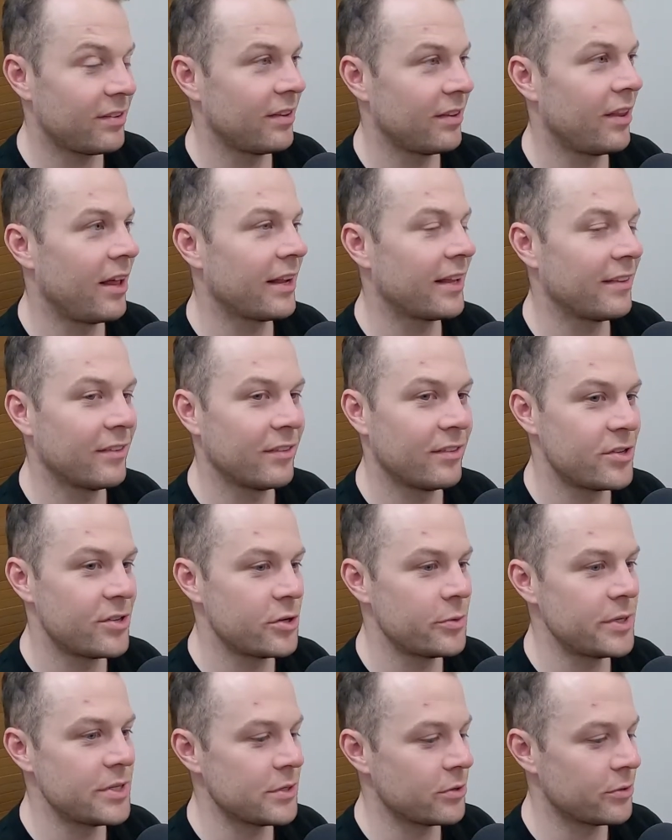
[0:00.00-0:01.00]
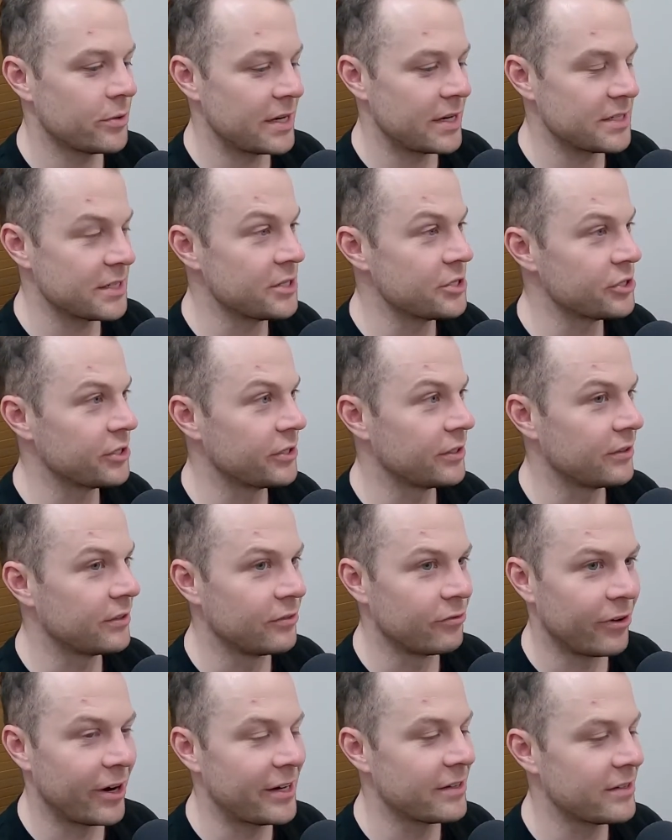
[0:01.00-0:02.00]
like Shuey's always injured.
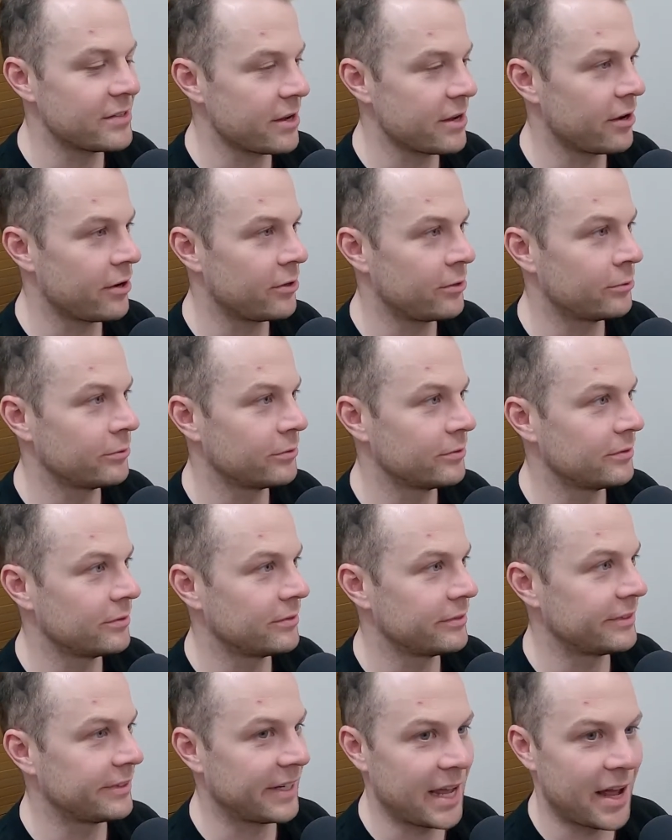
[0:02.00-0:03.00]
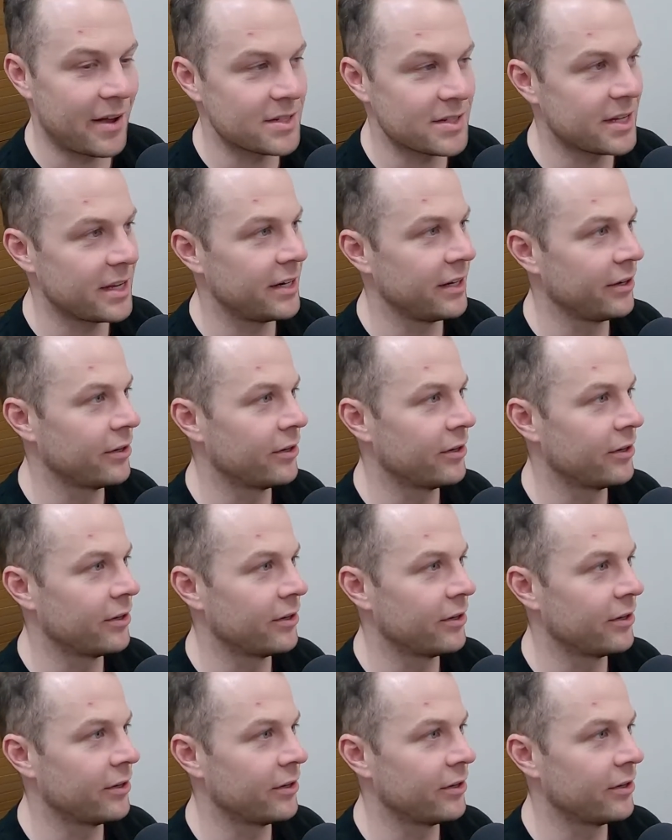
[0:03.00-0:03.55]
Redden's old. Gas getting